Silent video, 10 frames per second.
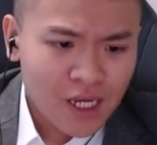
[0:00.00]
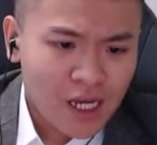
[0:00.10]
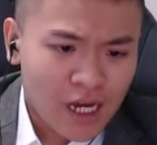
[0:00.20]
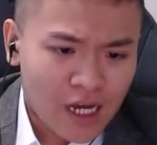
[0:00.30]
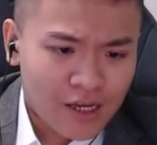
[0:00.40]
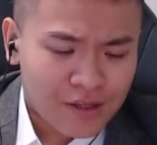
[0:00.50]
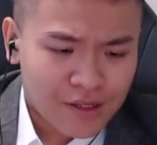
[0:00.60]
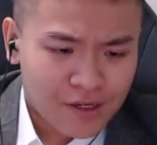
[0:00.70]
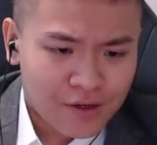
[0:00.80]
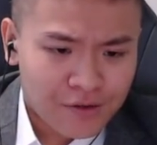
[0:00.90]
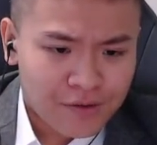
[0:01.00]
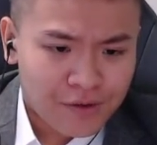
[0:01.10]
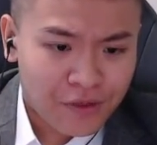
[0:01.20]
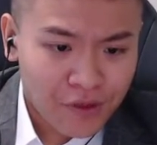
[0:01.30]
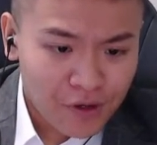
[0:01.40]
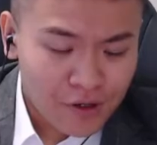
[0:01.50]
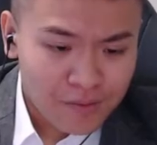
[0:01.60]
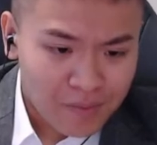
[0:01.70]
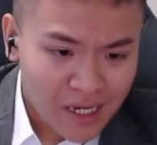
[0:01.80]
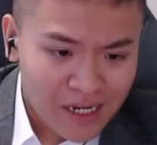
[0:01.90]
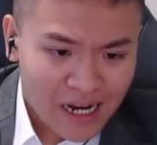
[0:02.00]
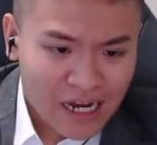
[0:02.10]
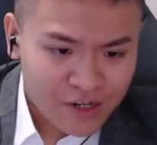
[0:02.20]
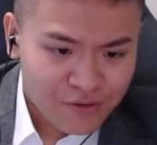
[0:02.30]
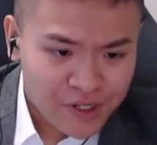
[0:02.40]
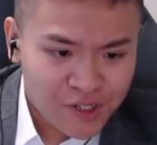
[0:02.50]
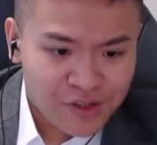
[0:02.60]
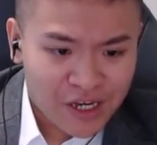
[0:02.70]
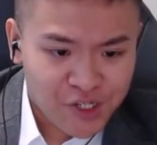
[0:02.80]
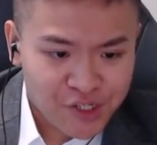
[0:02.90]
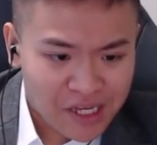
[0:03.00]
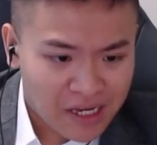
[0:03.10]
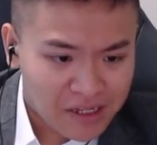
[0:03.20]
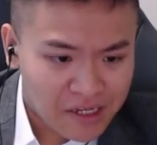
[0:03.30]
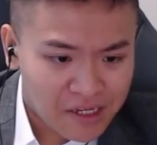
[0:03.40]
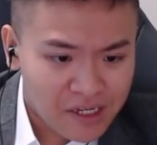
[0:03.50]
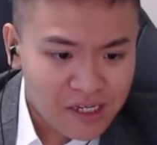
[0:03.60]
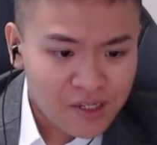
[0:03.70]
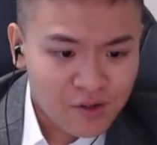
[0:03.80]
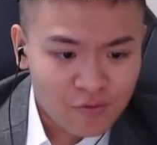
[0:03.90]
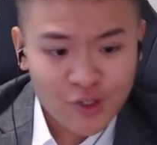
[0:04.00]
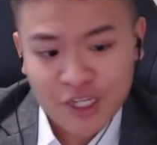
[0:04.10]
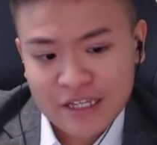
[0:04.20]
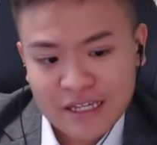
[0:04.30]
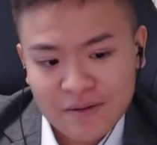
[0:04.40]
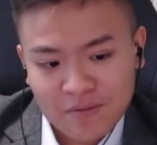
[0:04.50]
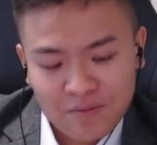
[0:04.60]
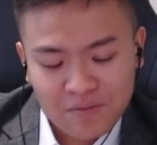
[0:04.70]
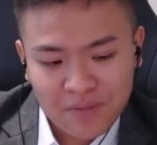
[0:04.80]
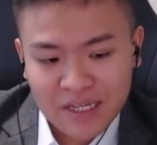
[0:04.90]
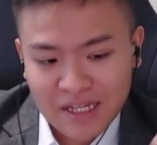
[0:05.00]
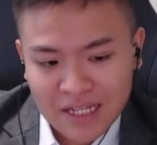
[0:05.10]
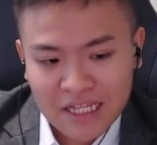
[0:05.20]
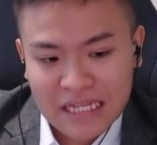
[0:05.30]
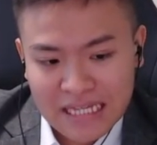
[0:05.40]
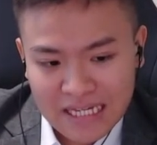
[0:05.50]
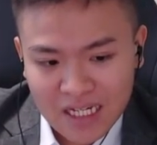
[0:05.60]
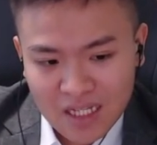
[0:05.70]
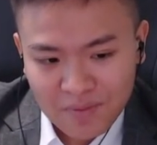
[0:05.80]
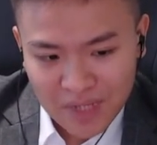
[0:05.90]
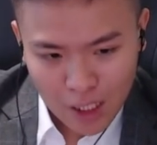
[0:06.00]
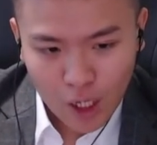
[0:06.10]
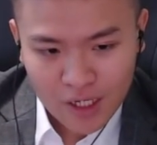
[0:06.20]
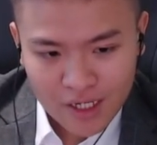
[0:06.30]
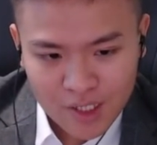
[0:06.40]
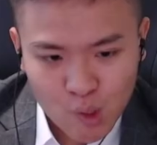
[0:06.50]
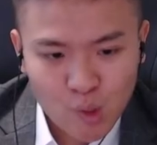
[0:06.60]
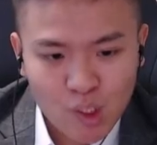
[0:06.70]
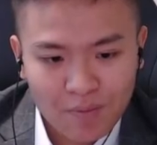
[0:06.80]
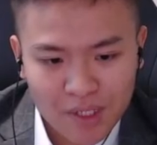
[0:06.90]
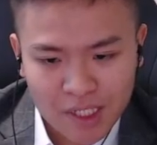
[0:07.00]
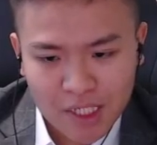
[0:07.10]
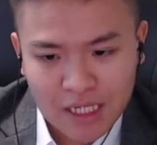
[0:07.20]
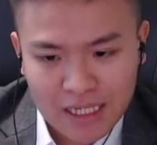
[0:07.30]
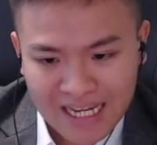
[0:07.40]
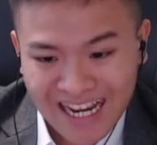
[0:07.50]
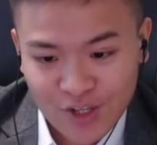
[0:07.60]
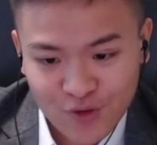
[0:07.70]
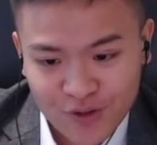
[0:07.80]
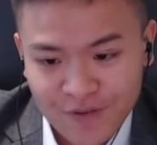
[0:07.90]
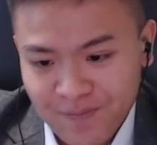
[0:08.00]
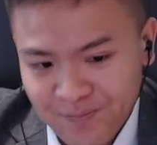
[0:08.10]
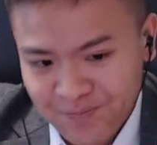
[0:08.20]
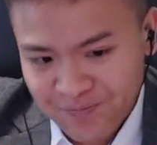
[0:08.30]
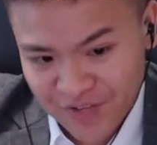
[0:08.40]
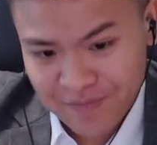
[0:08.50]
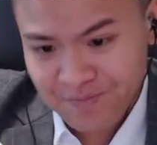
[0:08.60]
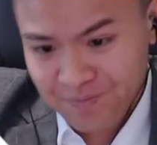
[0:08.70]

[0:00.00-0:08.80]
and the third main category is nationality, so which is the basically the legal belonging to a particular country, right?